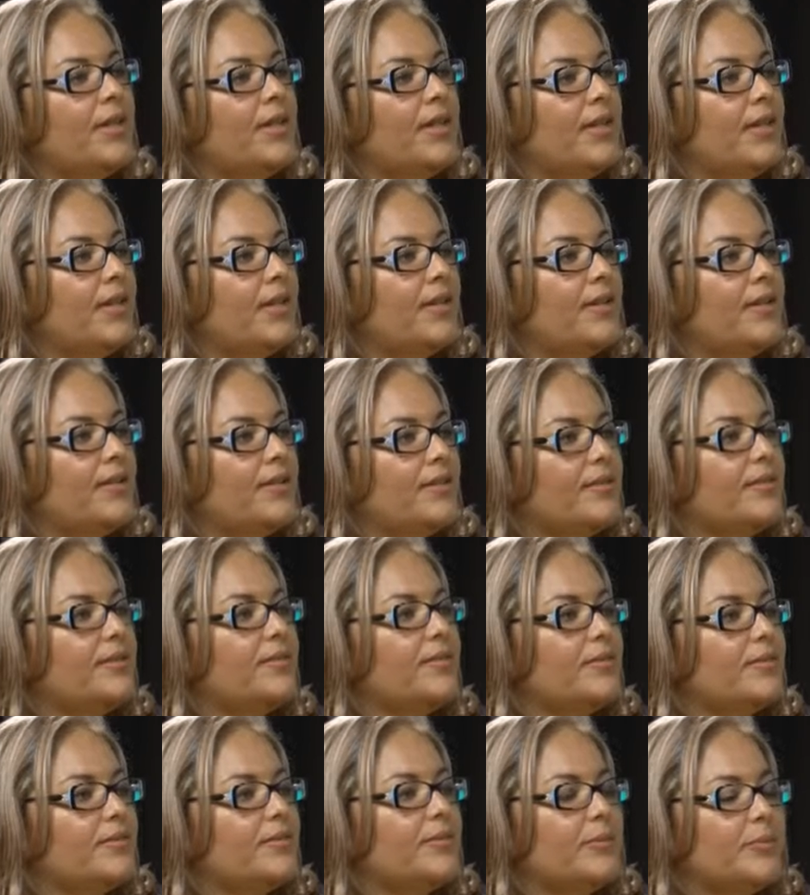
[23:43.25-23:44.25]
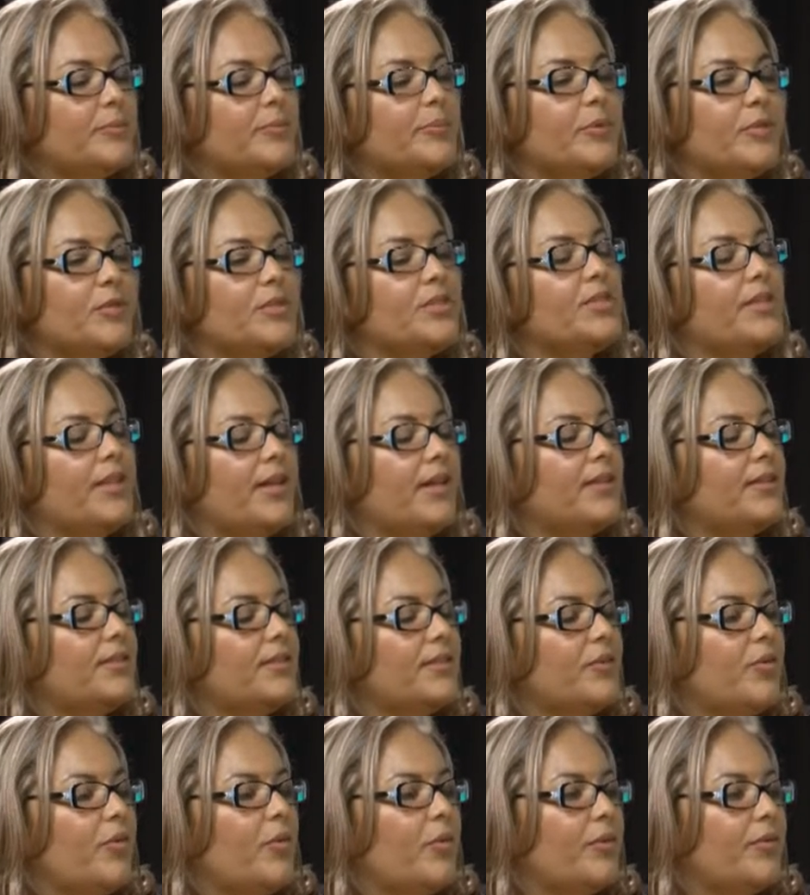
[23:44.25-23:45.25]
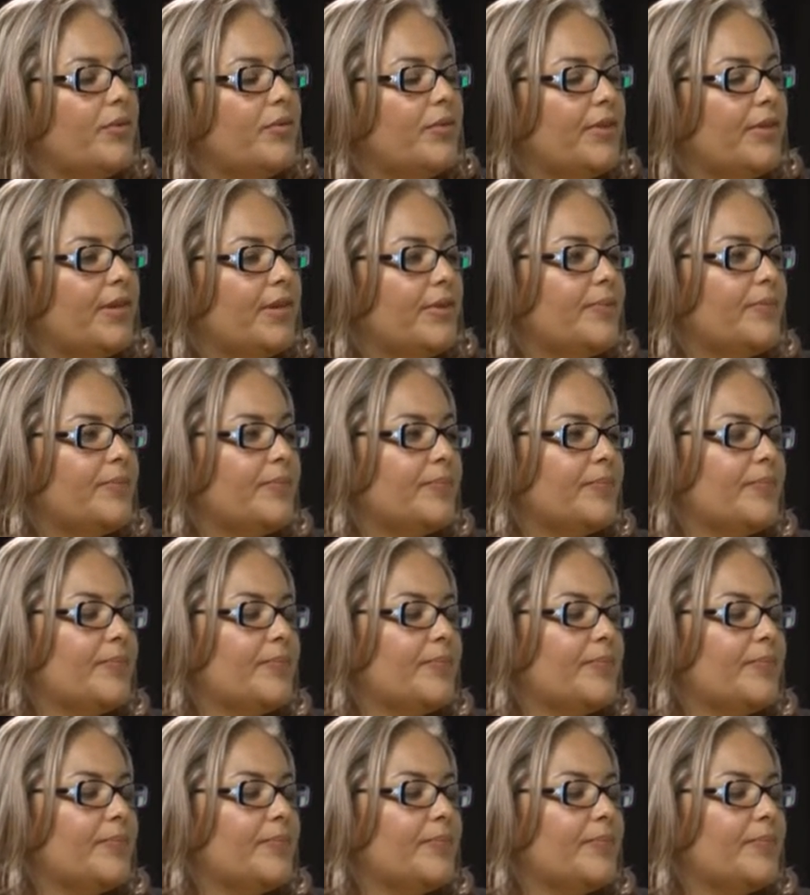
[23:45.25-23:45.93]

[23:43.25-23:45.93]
mm-hmm. push that in court for them.